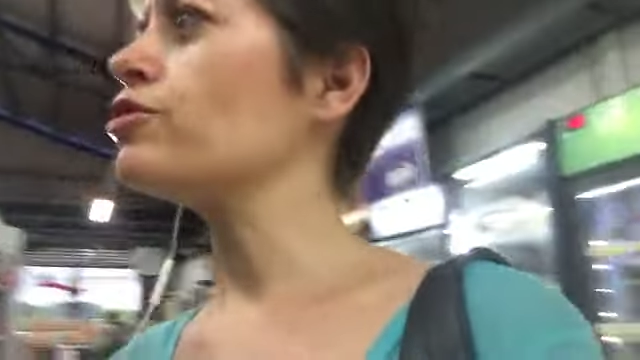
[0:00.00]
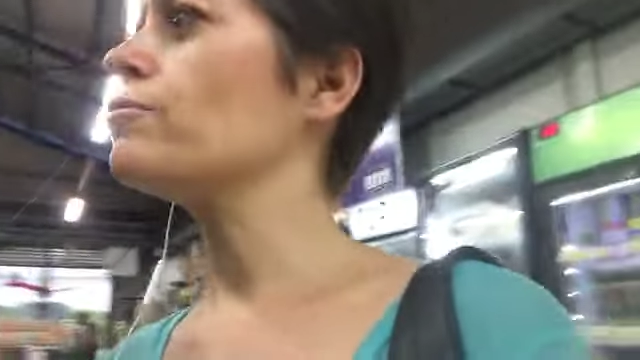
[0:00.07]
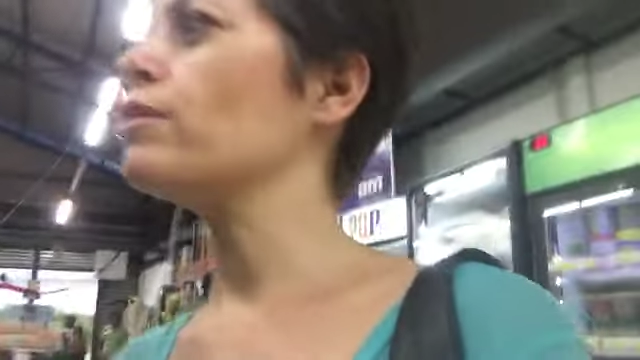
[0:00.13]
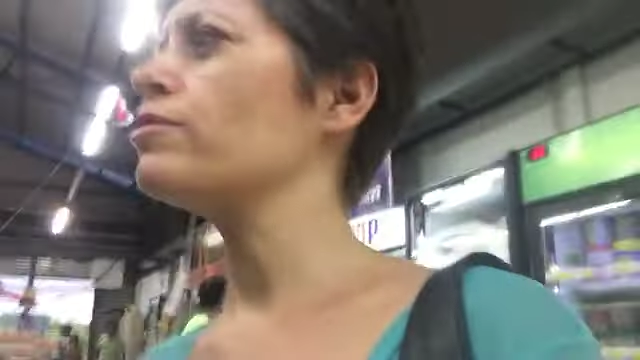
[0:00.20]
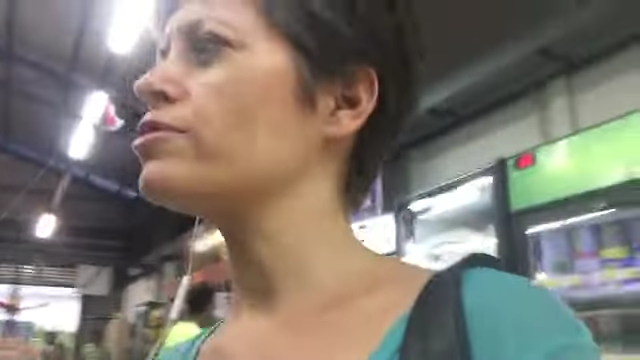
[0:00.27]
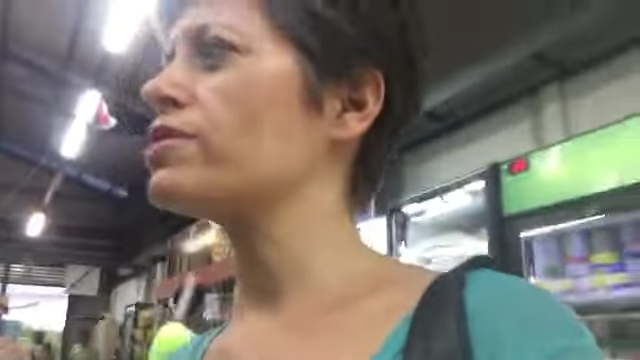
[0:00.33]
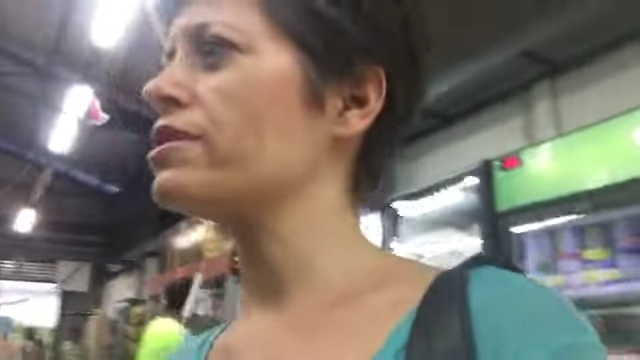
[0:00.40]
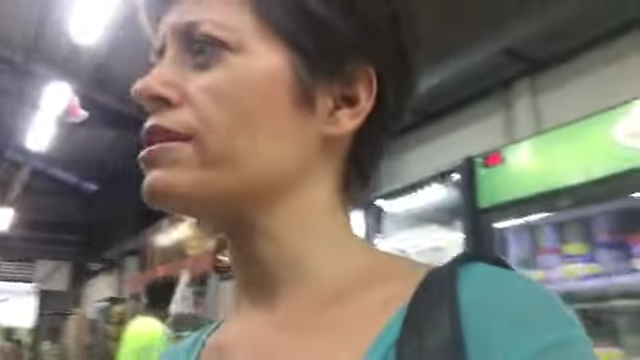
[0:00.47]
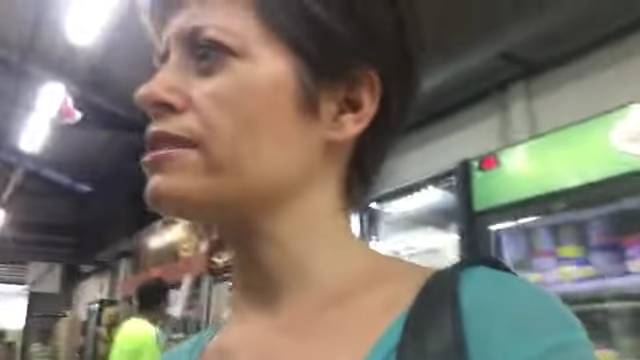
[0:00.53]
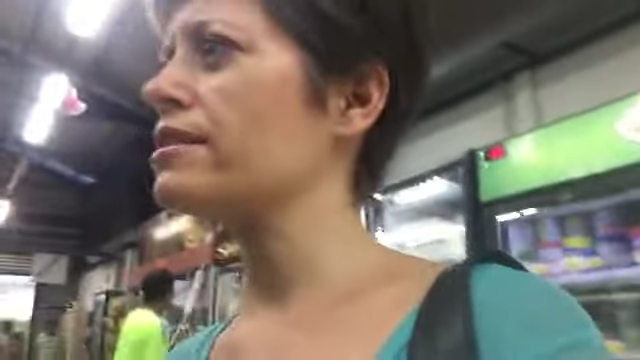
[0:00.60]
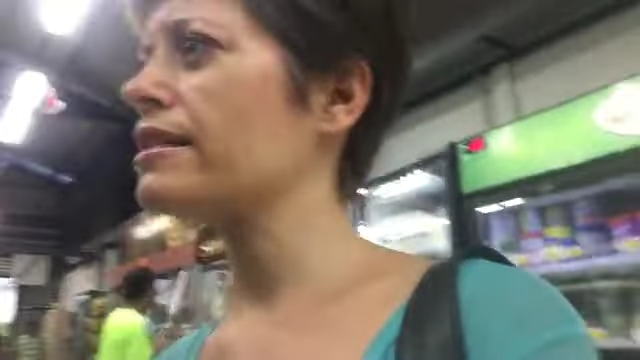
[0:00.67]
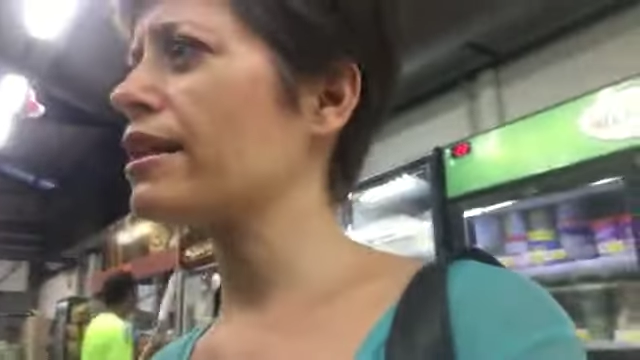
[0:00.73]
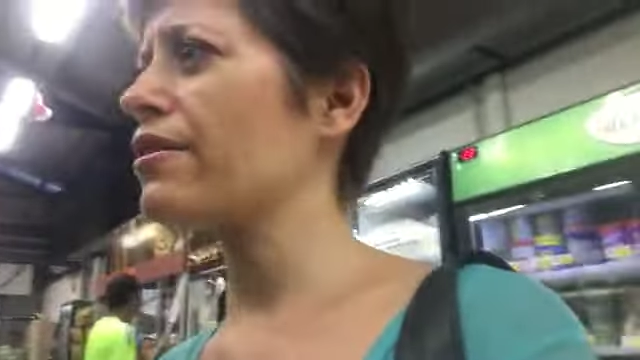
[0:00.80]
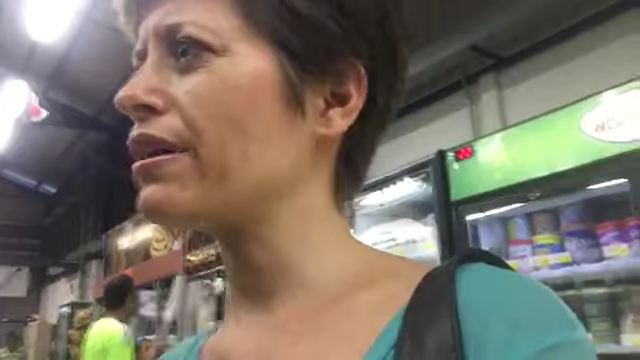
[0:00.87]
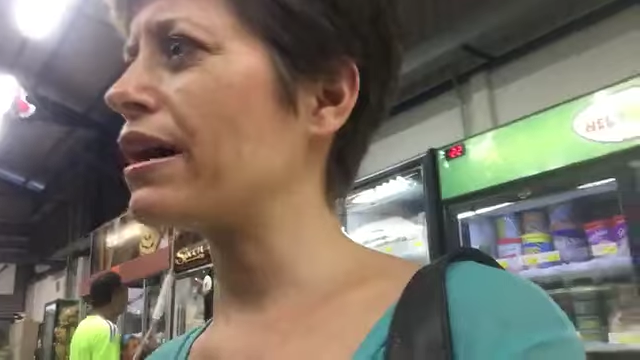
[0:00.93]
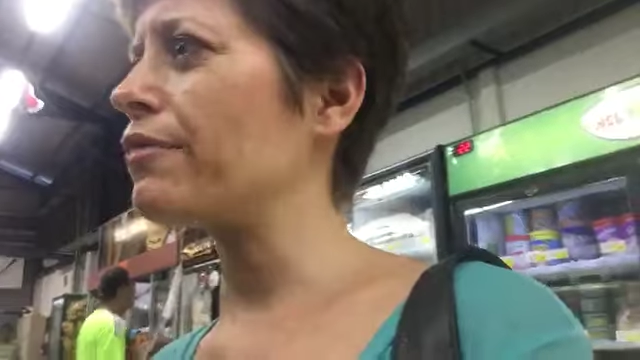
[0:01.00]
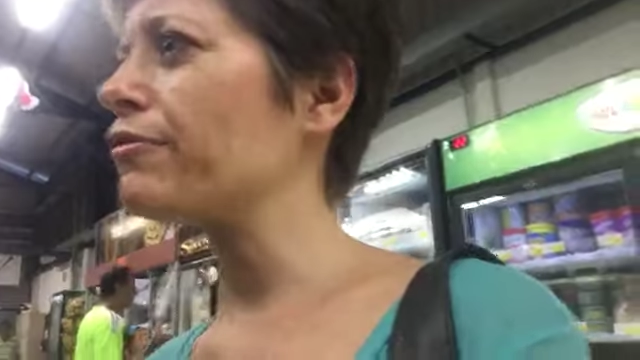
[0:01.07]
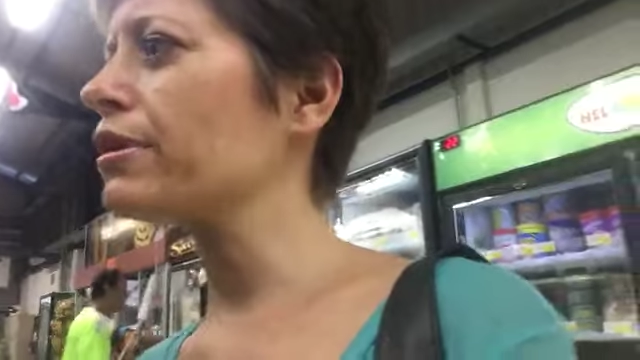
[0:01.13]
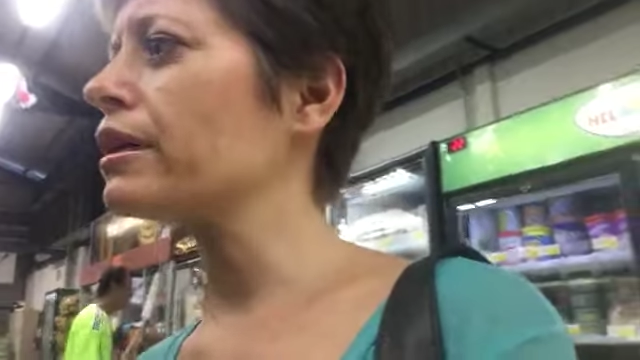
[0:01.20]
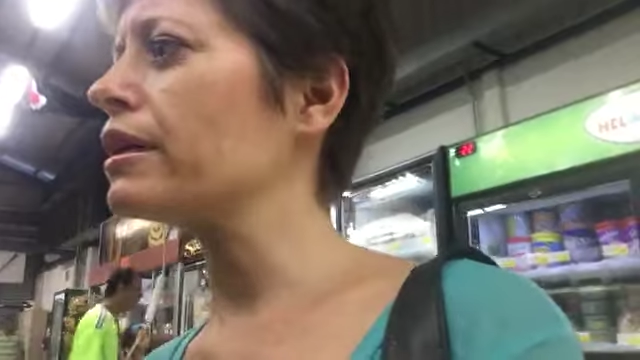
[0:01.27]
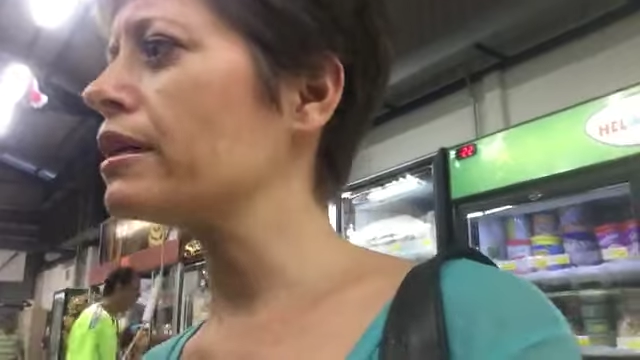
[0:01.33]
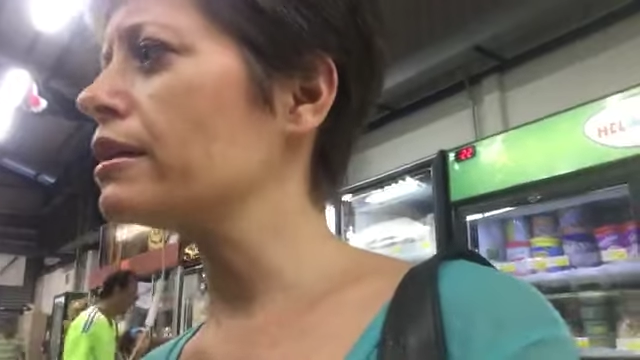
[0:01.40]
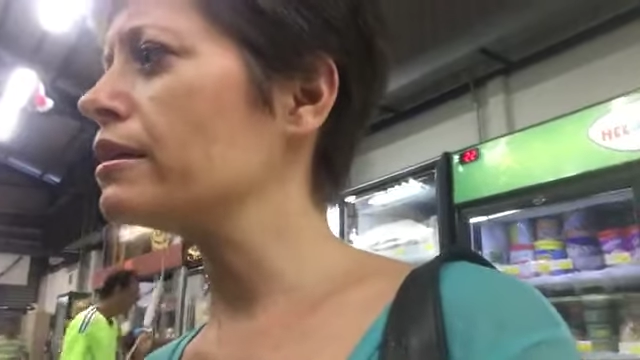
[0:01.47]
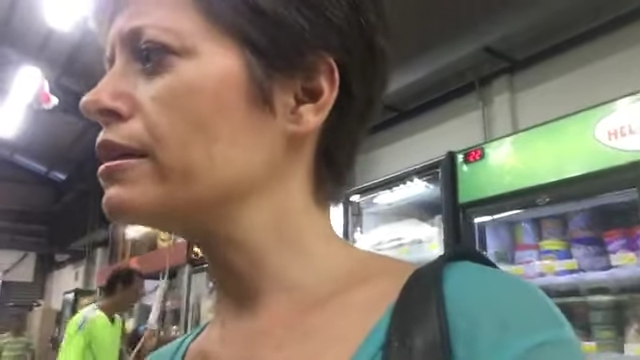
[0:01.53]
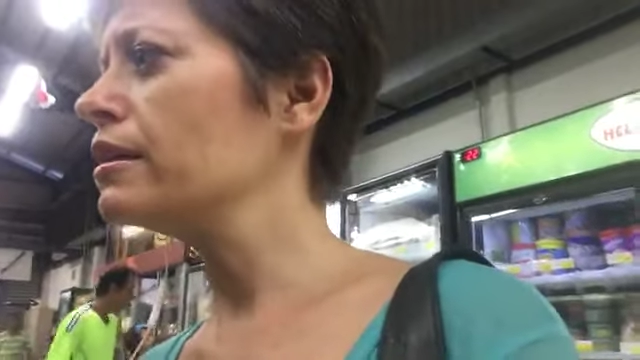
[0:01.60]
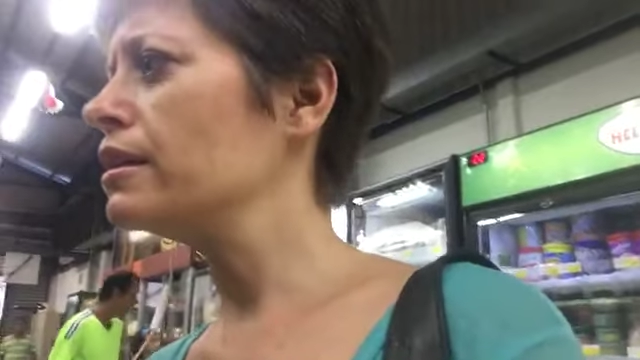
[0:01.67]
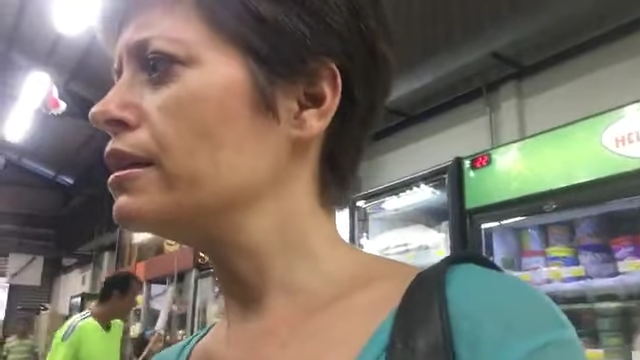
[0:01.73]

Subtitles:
2 Oceans, South Africa.